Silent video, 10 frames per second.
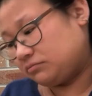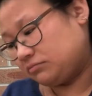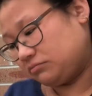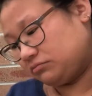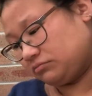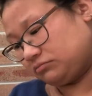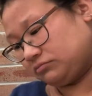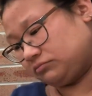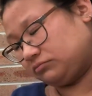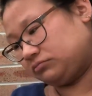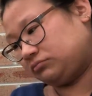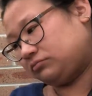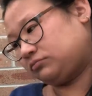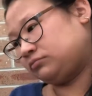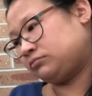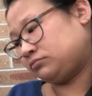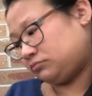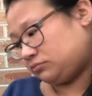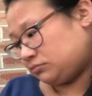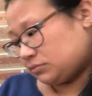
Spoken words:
[no speech]